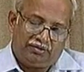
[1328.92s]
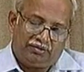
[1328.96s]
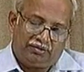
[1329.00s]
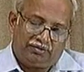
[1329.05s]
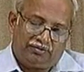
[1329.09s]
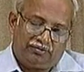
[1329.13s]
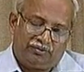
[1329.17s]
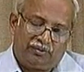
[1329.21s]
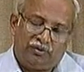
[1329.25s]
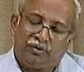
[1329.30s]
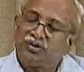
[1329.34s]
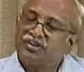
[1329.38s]

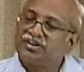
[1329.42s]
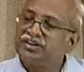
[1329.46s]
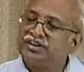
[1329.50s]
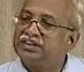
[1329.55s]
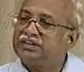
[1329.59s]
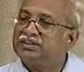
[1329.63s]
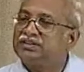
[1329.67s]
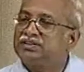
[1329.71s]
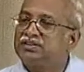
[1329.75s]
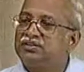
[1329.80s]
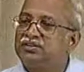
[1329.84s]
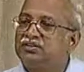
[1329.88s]

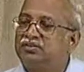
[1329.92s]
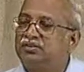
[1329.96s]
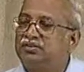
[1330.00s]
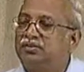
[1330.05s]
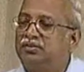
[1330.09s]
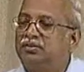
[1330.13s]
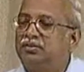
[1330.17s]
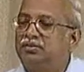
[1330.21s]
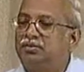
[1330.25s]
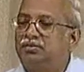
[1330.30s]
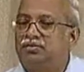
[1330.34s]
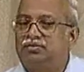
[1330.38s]
forces,
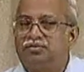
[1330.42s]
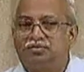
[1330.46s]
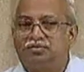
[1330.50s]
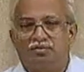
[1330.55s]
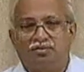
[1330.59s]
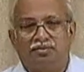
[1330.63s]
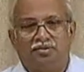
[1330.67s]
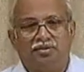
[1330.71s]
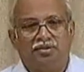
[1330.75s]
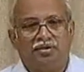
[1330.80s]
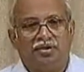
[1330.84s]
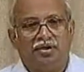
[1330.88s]

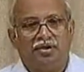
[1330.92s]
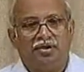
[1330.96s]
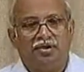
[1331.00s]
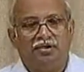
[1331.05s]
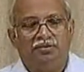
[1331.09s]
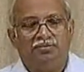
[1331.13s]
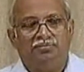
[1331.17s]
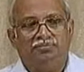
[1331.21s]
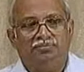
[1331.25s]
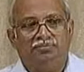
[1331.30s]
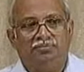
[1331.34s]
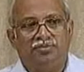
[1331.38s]
the
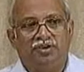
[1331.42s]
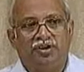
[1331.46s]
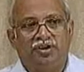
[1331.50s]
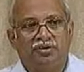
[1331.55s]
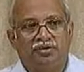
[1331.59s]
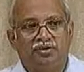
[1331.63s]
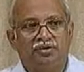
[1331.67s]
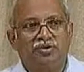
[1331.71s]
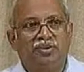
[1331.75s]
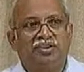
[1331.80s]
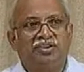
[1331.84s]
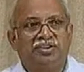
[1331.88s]

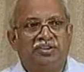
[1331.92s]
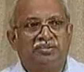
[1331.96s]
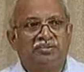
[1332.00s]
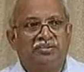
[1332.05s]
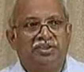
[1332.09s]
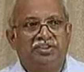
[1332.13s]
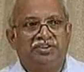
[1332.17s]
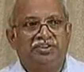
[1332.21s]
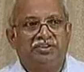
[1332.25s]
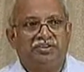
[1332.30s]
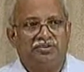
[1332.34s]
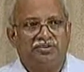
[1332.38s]
rotating
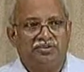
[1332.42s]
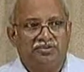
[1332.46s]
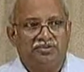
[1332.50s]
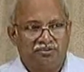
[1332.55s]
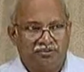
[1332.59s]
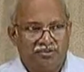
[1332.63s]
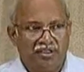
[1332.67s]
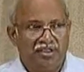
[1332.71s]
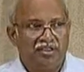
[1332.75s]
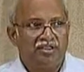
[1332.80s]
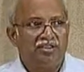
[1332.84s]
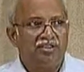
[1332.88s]
machines,
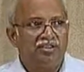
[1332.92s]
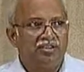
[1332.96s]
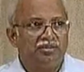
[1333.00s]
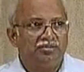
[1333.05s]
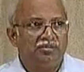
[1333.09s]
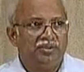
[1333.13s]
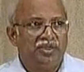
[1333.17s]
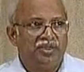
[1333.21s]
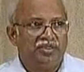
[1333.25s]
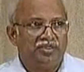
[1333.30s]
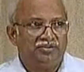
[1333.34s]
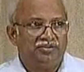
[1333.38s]
mainly the
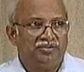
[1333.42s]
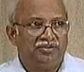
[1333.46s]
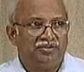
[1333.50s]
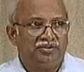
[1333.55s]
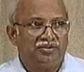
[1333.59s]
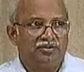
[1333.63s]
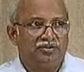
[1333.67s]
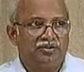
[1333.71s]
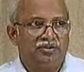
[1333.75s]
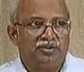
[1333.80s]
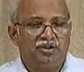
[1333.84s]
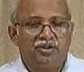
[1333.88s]
main engine.
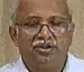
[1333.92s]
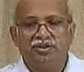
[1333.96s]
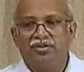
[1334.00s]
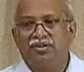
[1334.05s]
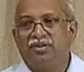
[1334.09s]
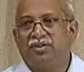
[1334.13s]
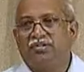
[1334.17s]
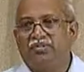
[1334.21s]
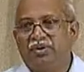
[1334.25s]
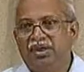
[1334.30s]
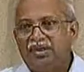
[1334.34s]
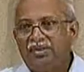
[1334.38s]
The
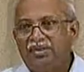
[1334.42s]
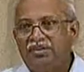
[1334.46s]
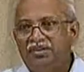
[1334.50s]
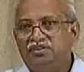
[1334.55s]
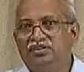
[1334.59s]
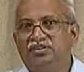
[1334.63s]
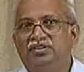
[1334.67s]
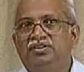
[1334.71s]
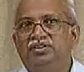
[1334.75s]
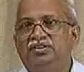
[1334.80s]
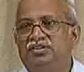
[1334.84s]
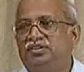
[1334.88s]
main
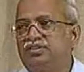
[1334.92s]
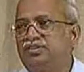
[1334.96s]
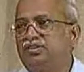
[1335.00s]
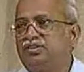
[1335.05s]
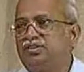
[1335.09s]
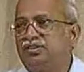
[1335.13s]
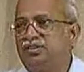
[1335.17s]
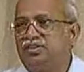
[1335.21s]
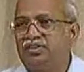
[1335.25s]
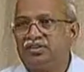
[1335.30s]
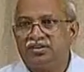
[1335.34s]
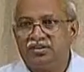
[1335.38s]
engine is
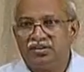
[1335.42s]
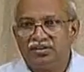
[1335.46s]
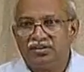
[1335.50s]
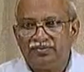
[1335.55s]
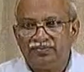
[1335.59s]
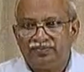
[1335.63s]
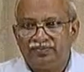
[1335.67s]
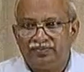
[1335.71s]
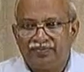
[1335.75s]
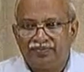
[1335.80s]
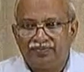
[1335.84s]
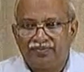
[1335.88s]
sitting on the
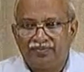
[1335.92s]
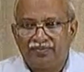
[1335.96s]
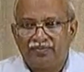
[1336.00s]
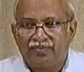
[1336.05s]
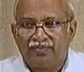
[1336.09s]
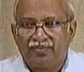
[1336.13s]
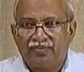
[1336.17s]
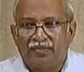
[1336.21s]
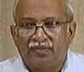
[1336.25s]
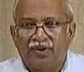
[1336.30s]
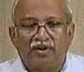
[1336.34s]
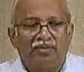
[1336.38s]

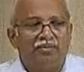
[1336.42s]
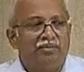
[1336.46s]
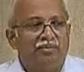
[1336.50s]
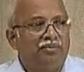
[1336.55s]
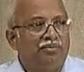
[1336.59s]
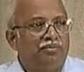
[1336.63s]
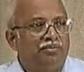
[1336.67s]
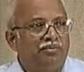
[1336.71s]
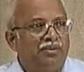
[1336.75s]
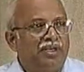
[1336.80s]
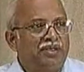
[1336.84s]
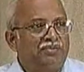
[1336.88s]

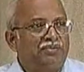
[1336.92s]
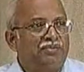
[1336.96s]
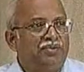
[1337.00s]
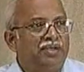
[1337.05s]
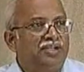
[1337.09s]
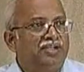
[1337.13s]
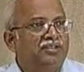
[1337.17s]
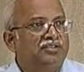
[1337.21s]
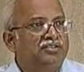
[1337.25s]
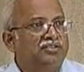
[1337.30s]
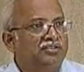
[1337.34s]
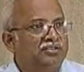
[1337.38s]
bed
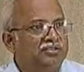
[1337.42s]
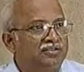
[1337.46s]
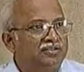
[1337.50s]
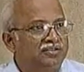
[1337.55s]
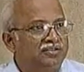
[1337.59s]
plates